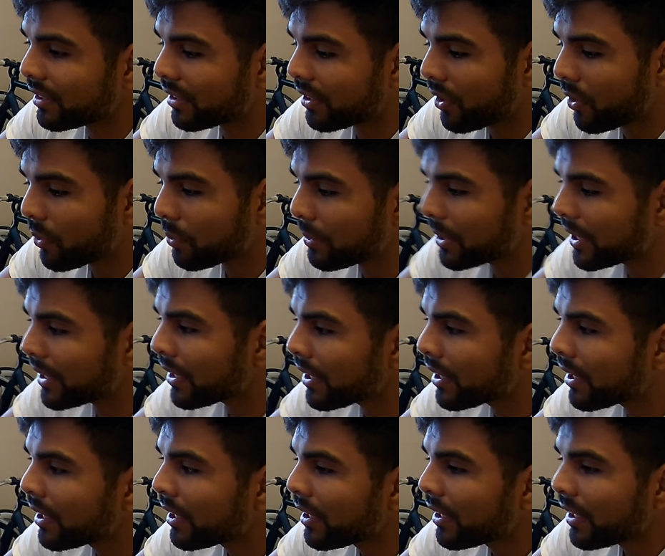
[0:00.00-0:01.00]
Omen.
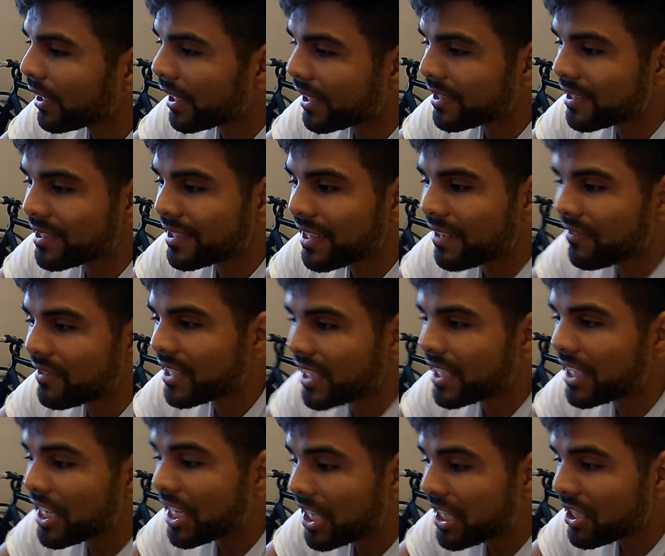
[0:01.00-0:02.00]
It's
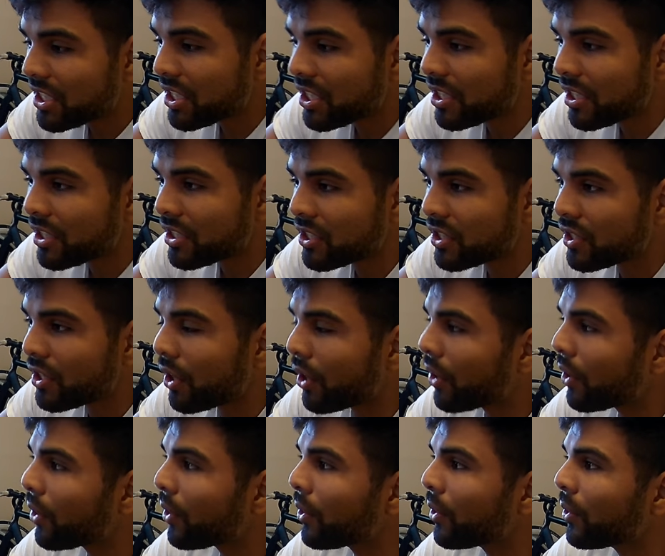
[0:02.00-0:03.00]
17-inch.
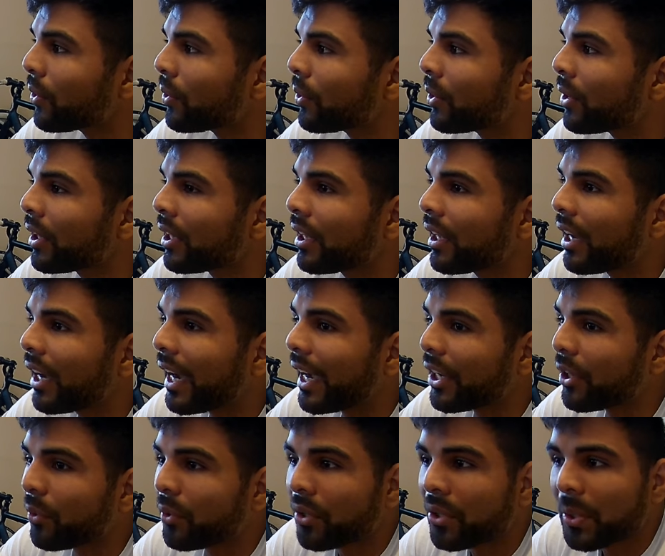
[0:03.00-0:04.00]
So I
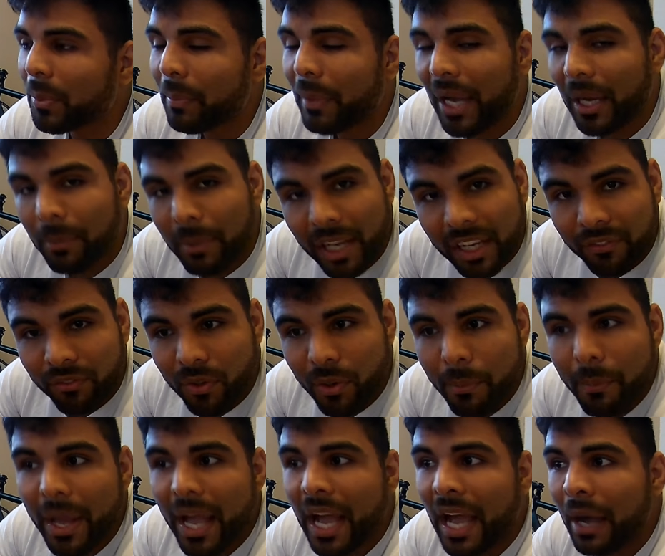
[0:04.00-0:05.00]
ordered a backpack
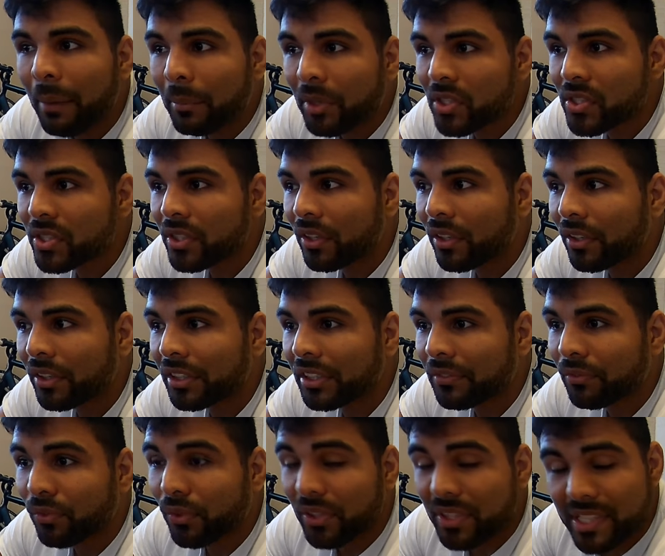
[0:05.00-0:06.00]
from Amazon
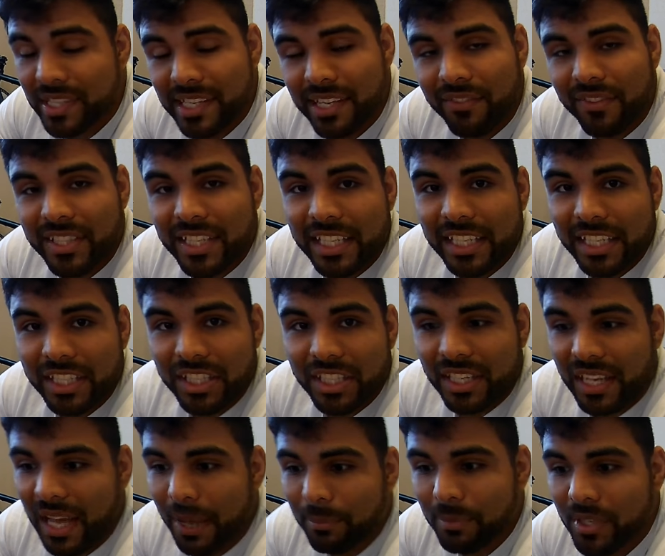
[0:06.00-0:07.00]
for a 17-inch
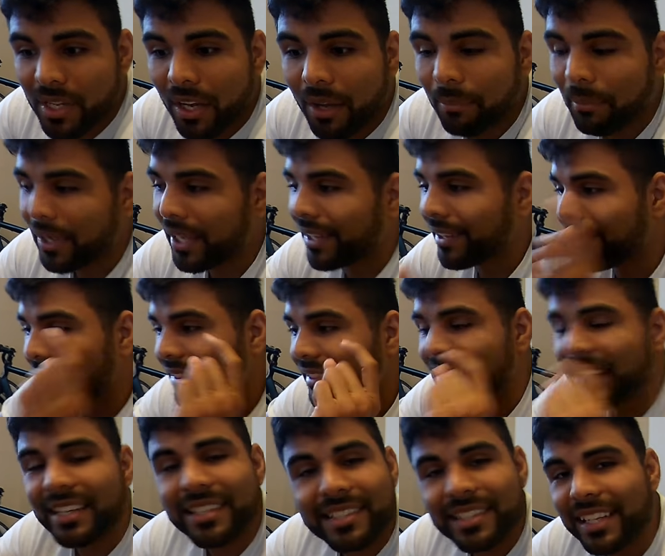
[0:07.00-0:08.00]
laptop, and
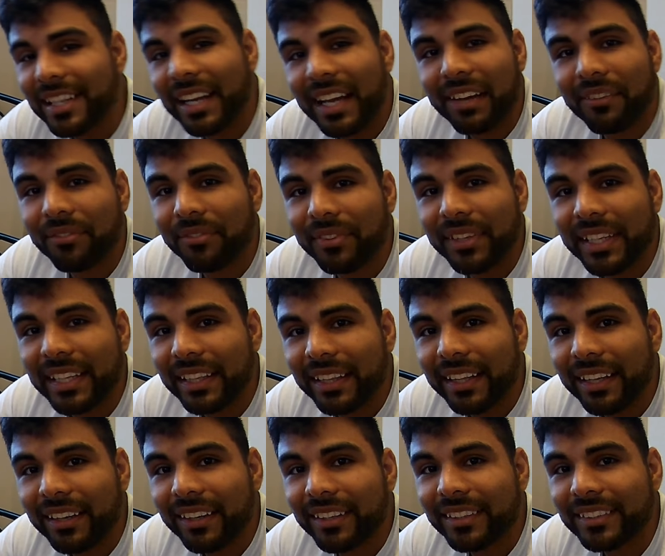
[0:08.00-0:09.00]
this did not fit in
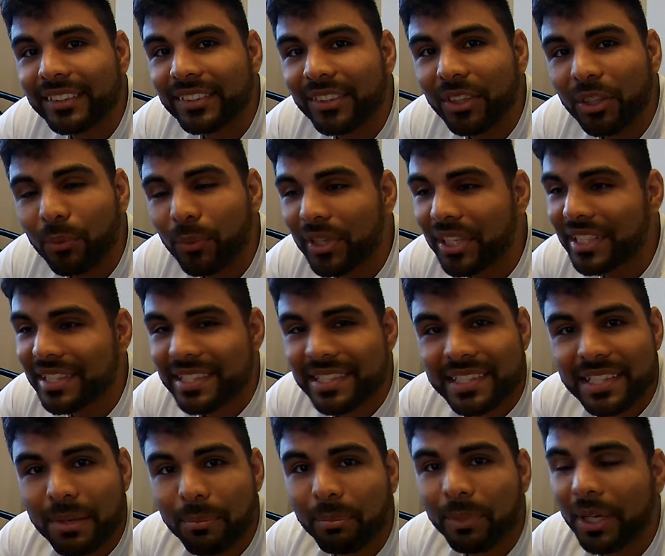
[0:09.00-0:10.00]
there. So it wouldn't
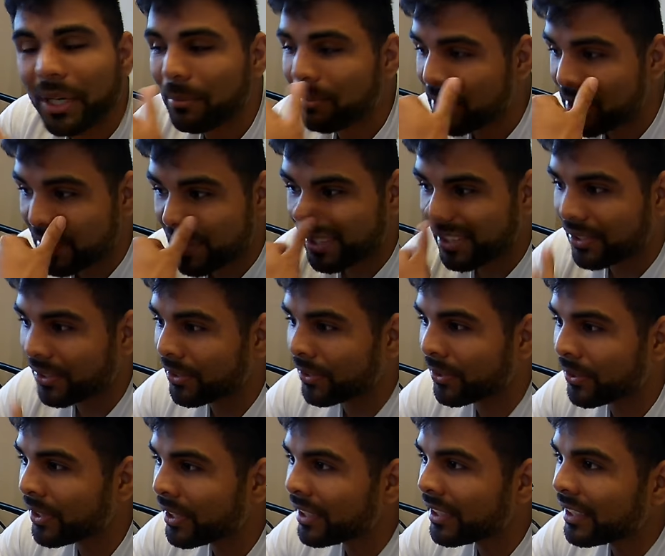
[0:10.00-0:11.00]
zip up.
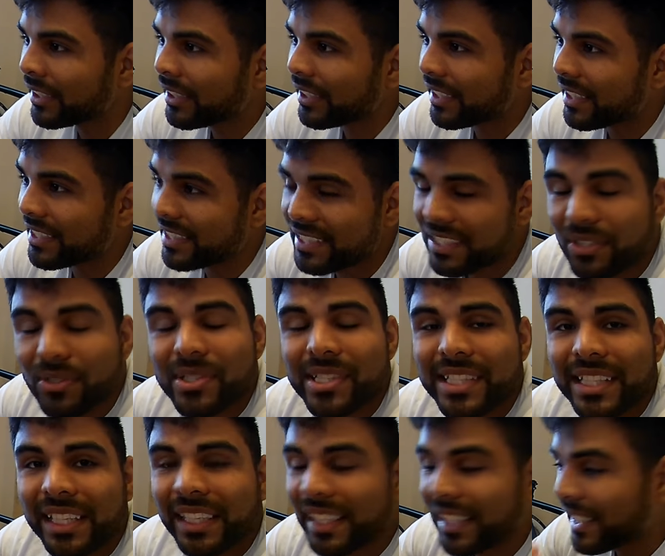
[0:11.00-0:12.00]
So it's still
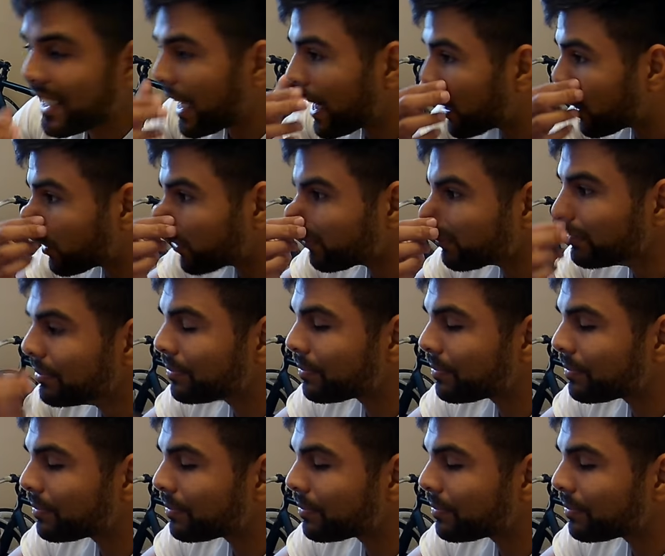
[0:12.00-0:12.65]
sticking out.